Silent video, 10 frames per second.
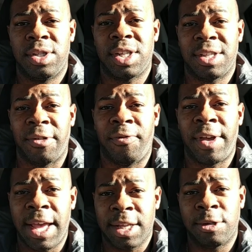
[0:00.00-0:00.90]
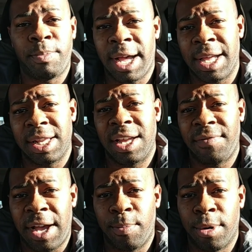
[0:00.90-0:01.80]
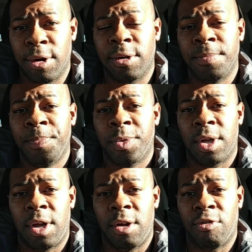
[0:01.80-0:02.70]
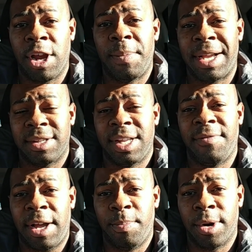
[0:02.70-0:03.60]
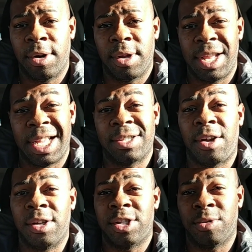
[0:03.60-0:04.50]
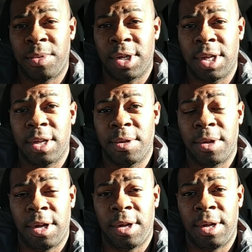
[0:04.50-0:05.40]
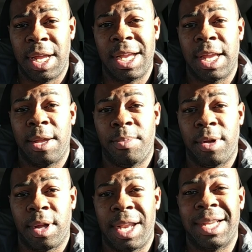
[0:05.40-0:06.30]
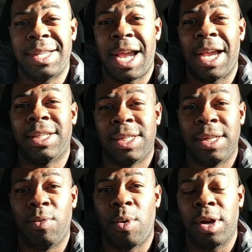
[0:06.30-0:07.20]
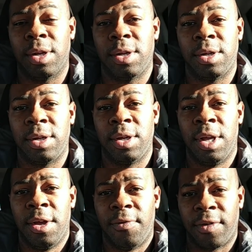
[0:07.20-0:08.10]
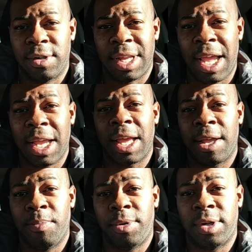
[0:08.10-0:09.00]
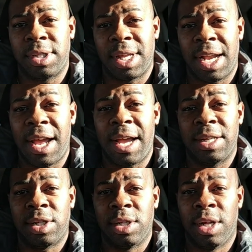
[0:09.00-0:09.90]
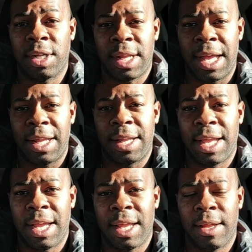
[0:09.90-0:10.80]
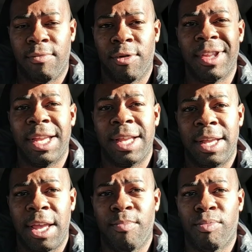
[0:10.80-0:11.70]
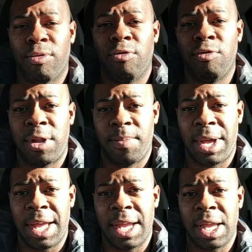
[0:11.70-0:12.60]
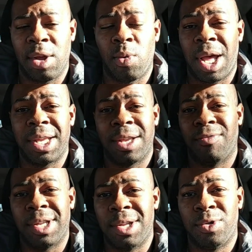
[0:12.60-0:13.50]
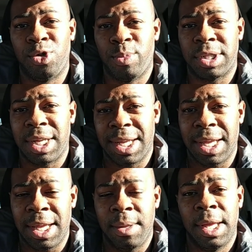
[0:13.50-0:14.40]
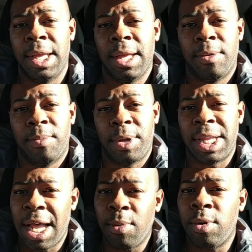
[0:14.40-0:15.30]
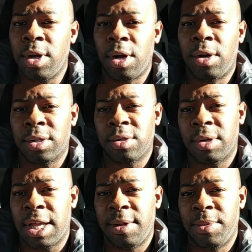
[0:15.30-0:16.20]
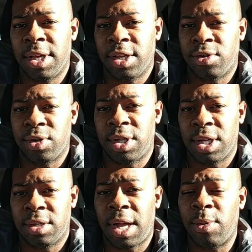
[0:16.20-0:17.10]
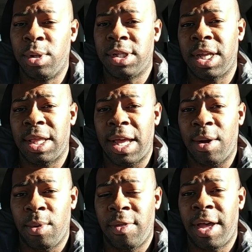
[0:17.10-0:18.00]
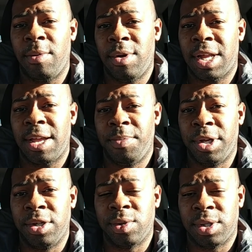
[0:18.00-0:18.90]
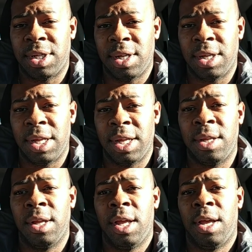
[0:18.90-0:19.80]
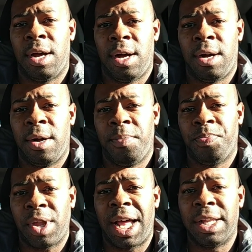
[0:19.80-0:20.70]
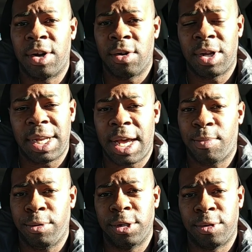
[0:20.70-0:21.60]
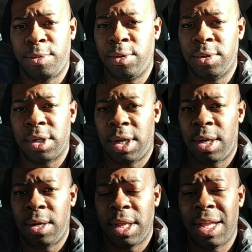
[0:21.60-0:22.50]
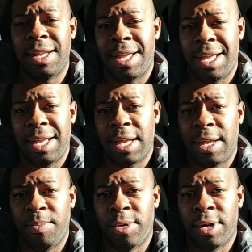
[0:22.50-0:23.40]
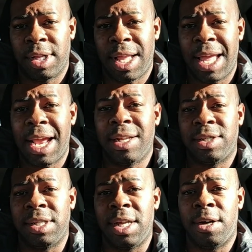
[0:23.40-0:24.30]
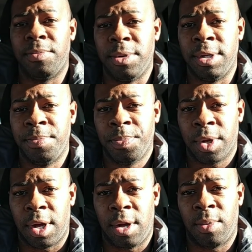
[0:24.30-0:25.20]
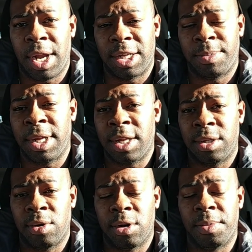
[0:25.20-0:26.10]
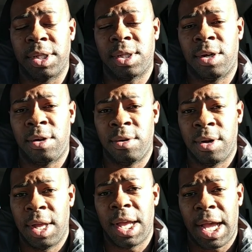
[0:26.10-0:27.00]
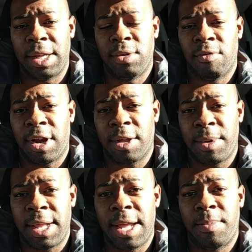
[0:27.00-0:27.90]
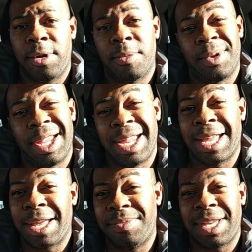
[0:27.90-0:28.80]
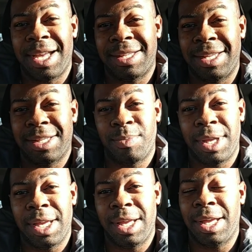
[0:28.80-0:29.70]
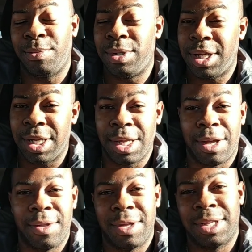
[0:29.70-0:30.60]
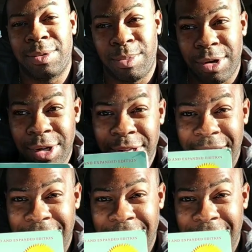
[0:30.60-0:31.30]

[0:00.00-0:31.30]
Just the Facts by Lev Albert, Grandmaster Lev Albert, and that's also a good endgame book. And that's actually one of the first endgame books that I actually looked at that really improved in my endgame, where I didn't really know too much endgame. But that one also kept me interested. So I will say that one kept me interested in. I learned a lot of principles in that endgame book that actually helped me when I was playing the tournament. So I do recommend that book. But Endgame Tactics, man, I'm telling y'all, this book